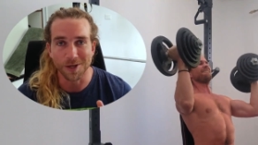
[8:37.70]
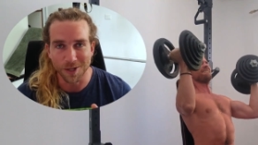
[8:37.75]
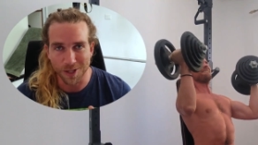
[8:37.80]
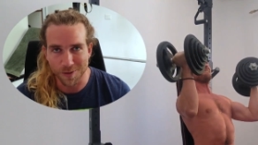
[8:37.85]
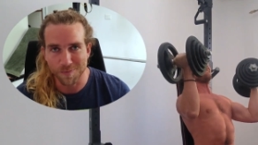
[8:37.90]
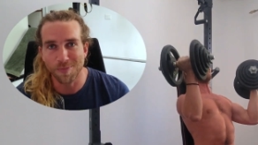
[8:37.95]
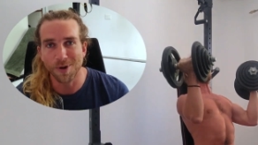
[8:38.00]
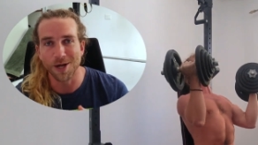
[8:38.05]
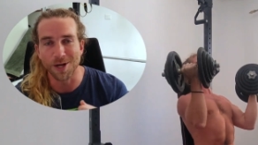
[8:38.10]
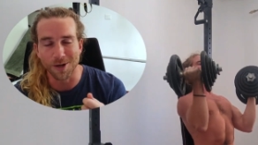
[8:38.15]
you can
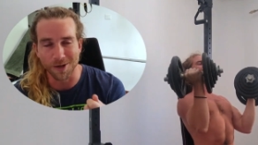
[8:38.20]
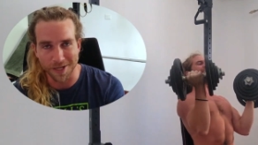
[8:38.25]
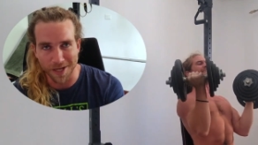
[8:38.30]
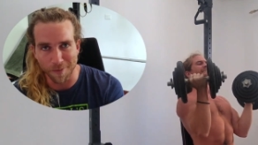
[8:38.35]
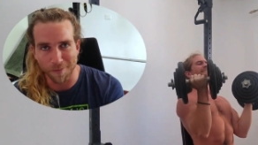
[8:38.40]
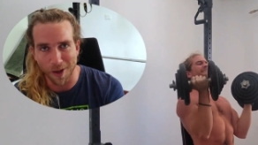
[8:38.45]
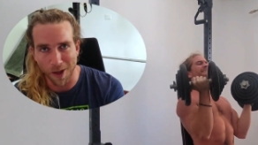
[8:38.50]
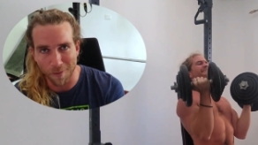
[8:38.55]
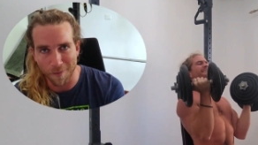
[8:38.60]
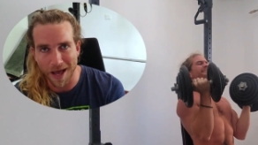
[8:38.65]
just put your
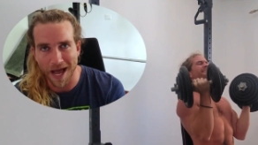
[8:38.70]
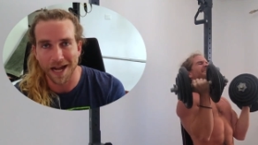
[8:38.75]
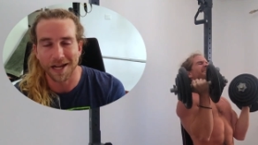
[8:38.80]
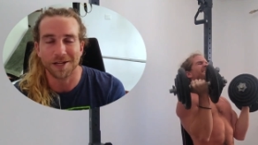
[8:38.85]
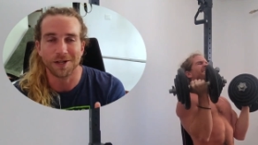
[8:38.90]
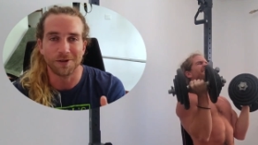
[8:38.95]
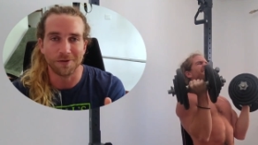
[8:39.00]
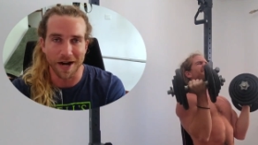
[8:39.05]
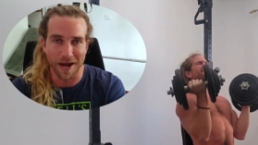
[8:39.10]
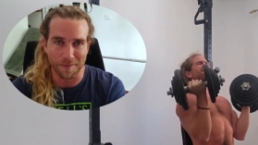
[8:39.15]
dumbbell
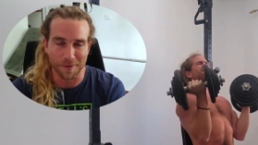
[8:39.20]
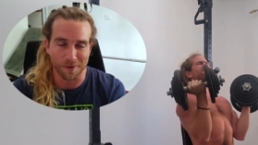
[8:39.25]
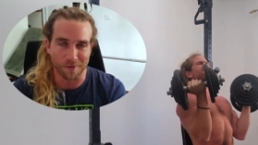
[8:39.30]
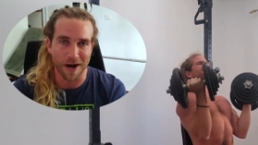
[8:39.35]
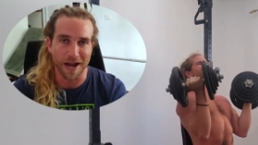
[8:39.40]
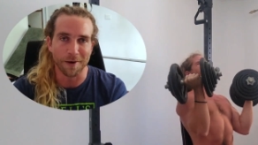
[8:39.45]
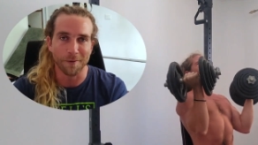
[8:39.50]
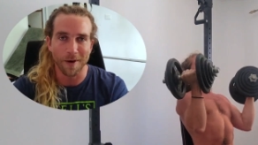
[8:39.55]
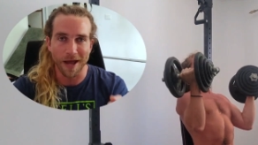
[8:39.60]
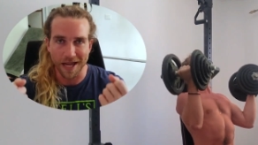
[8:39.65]
back, grab the
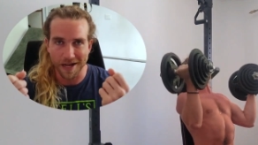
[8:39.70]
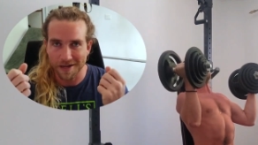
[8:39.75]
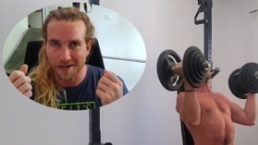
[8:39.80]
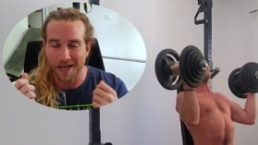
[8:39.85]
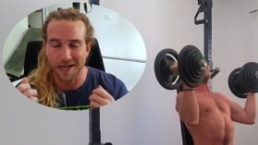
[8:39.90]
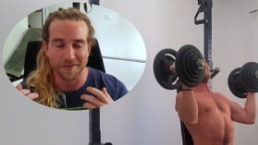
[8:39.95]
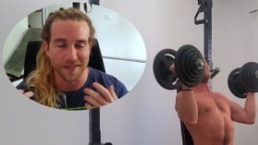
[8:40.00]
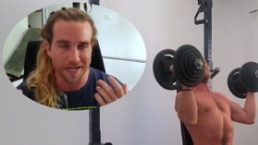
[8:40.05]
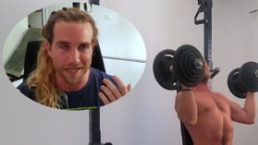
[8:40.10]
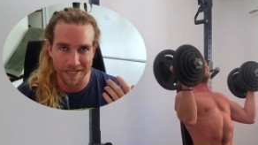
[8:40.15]
right weight,
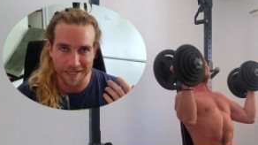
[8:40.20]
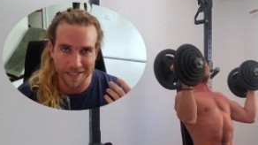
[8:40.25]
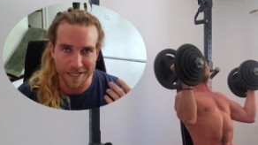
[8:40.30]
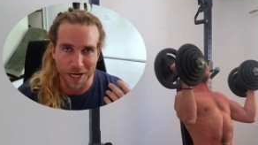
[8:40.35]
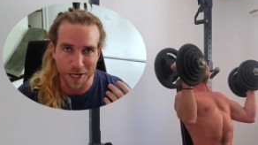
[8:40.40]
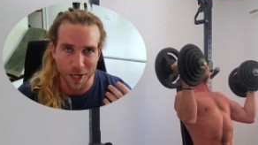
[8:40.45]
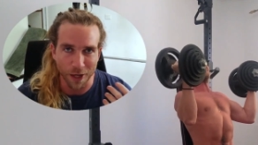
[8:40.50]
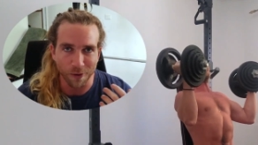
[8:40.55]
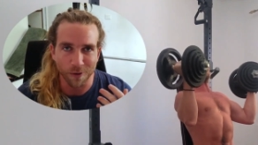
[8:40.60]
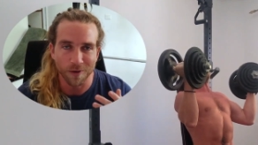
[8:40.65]
and then
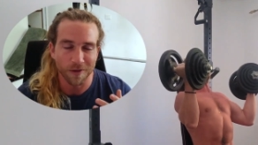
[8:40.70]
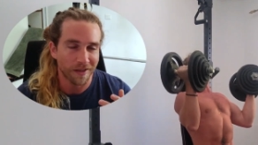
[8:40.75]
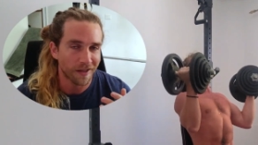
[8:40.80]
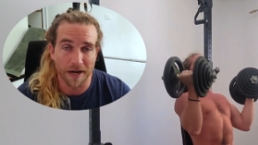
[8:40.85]
continue.